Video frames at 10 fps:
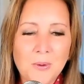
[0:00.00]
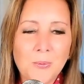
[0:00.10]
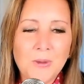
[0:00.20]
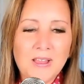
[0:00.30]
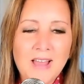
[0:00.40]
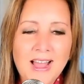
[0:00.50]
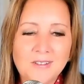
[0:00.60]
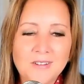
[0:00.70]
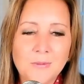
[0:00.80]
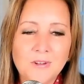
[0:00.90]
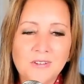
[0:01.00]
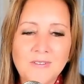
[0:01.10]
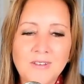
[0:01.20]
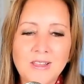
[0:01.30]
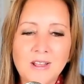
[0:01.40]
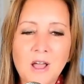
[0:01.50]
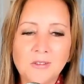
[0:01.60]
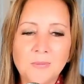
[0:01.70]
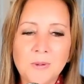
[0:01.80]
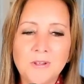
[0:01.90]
realized receiving the gospel